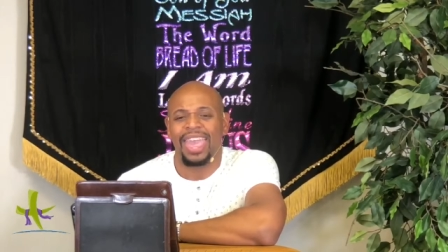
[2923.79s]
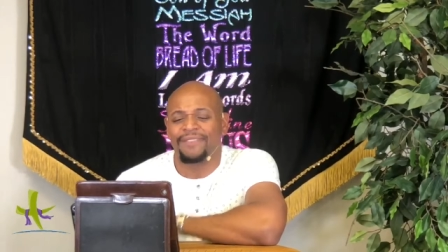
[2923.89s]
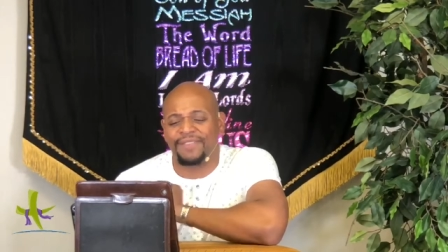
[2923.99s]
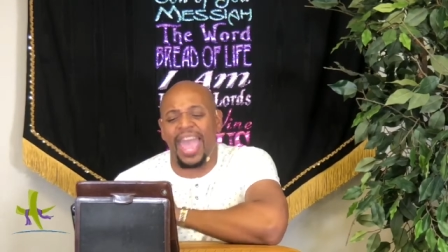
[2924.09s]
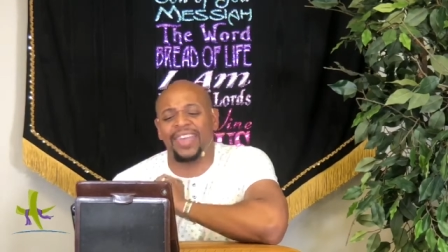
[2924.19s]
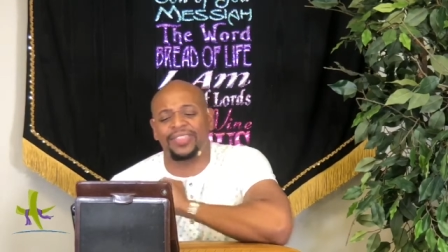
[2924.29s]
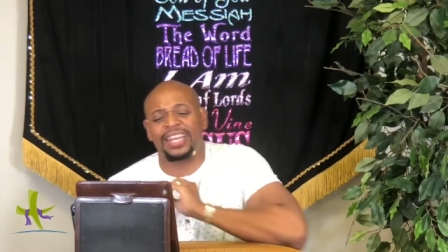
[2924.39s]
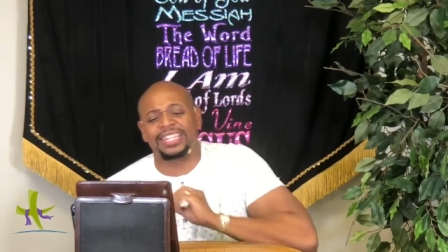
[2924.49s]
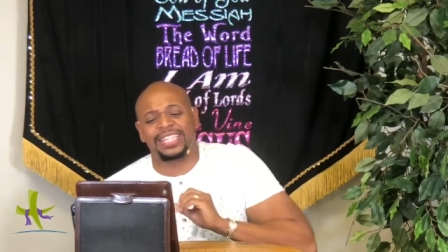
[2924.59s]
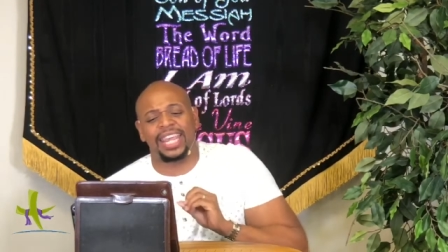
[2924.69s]
Faith
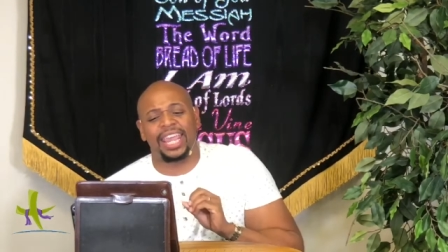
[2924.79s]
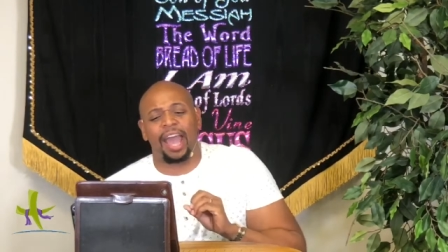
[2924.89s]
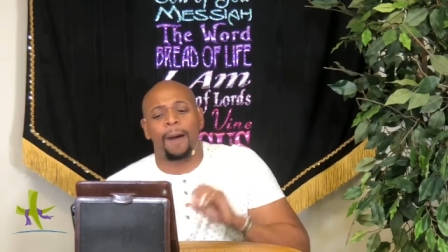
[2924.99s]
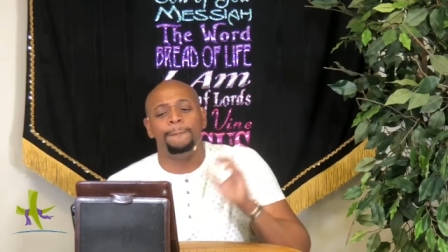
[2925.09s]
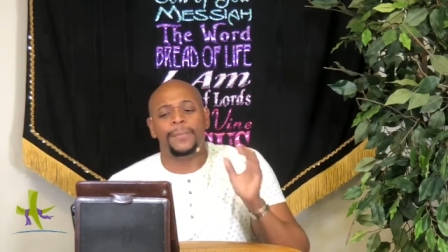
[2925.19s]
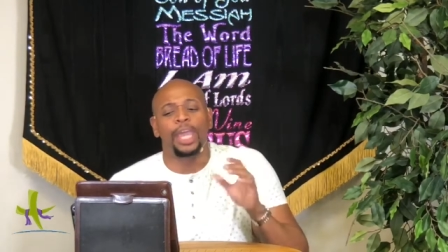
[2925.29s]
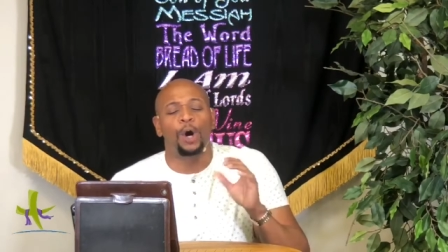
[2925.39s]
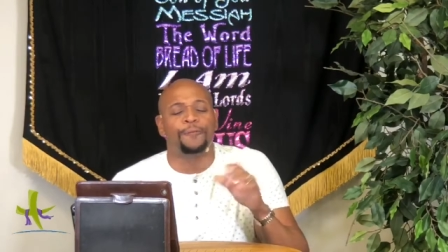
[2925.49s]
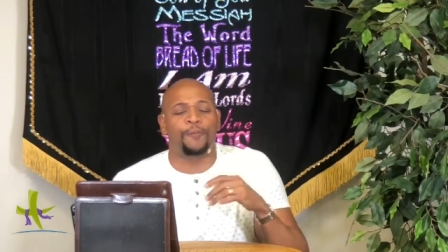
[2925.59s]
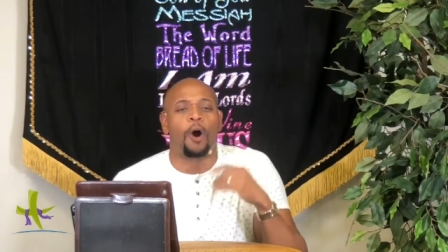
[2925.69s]
can see a
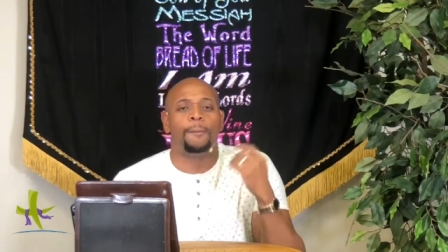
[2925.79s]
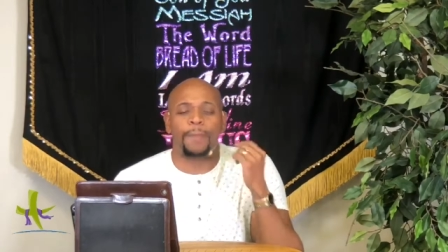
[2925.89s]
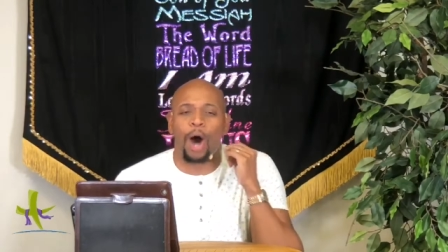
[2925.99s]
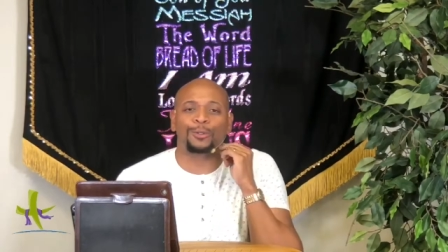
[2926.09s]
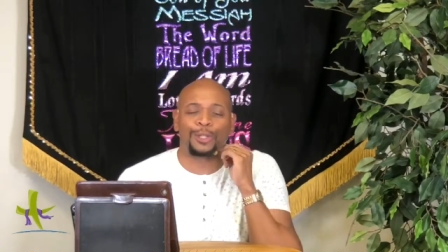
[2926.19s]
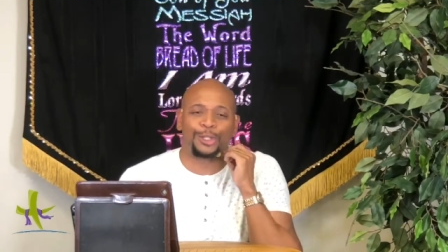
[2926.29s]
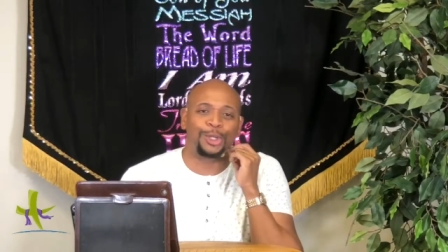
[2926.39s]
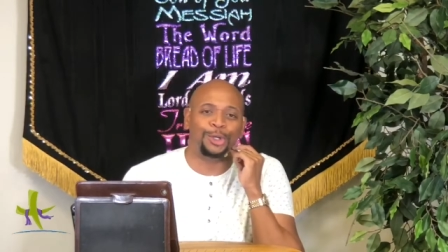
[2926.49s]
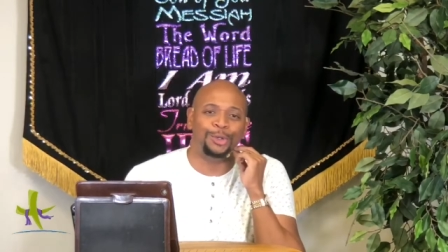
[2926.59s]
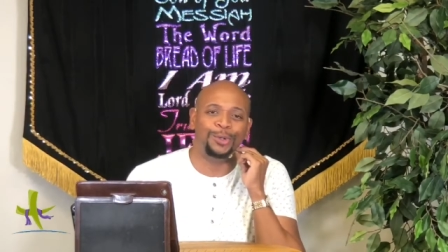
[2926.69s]
meal for a
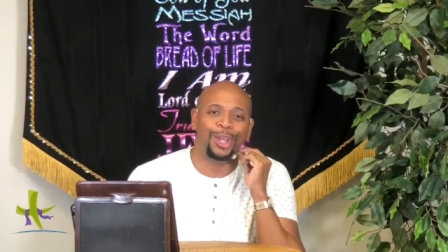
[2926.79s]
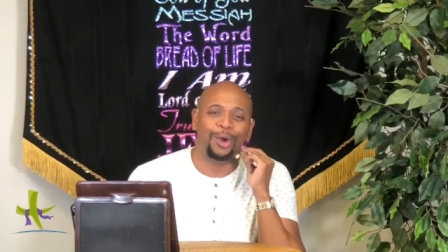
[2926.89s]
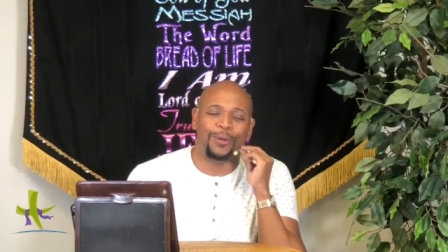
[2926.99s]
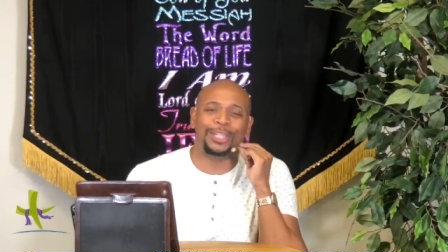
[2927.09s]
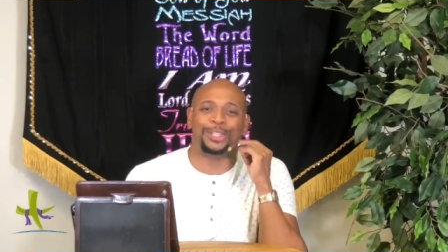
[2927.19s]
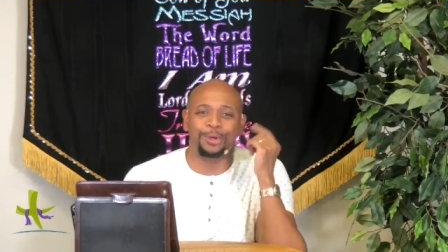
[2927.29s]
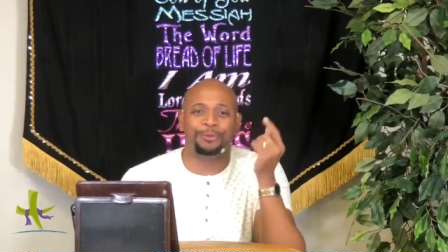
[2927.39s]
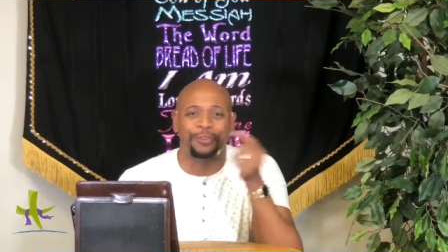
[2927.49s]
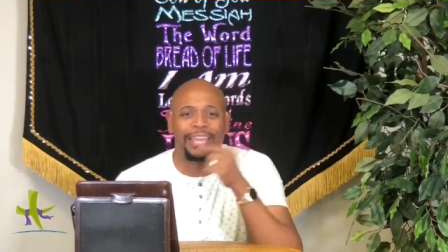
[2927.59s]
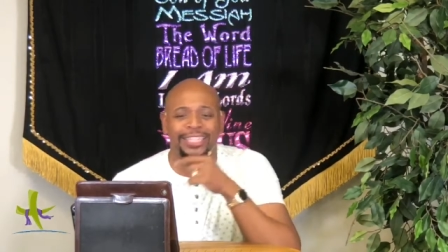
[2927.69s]
multitude with two
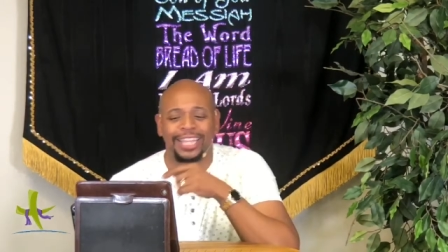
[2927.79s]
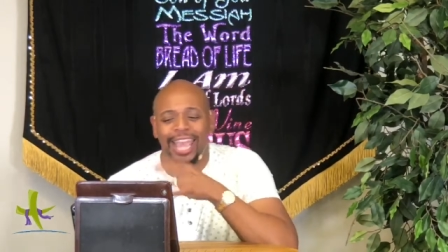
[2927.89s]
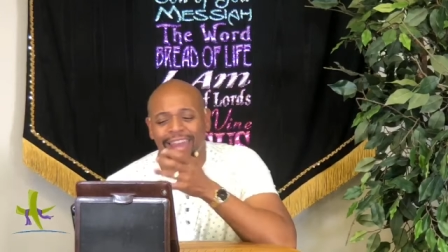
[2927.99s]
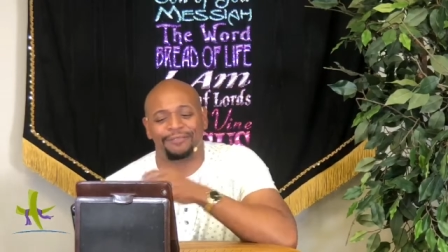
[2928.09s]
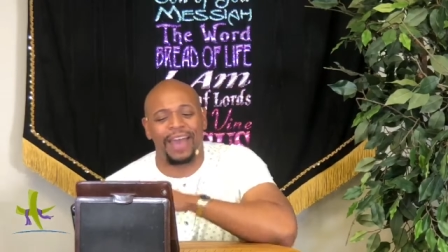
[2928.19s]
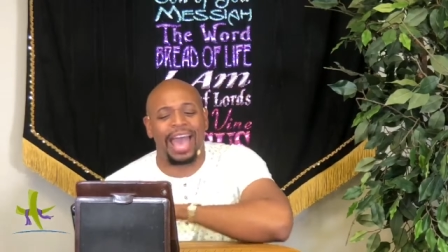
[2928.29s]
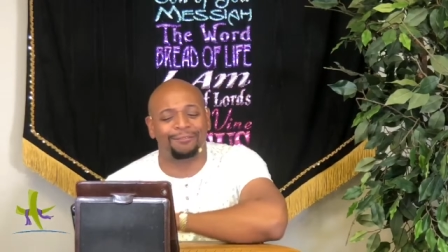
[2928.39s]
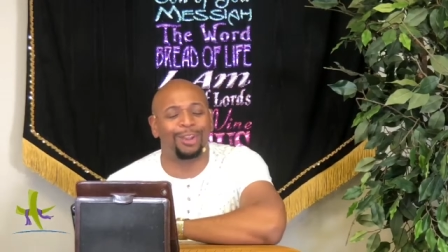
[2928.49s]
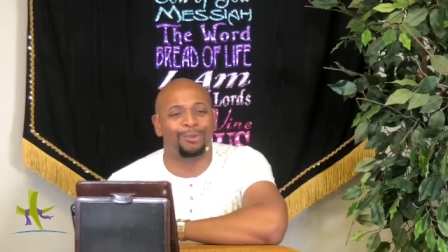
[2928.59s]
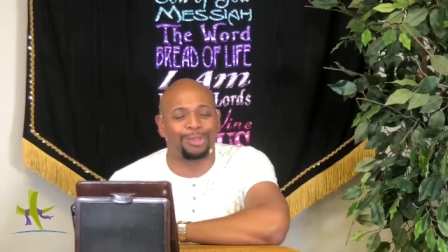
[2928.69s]
fish and
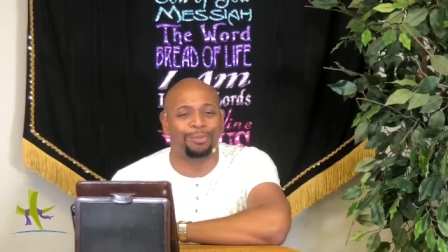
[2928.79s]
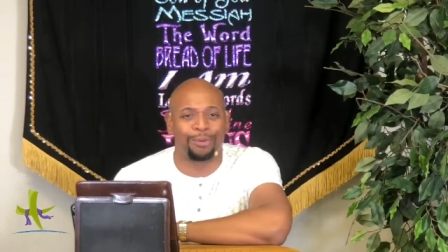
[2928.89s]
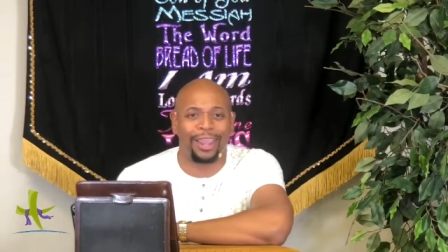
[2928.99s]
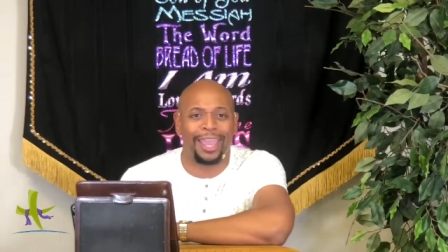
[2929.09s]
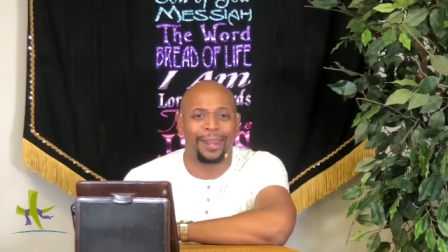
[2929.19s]
five loaves of bread.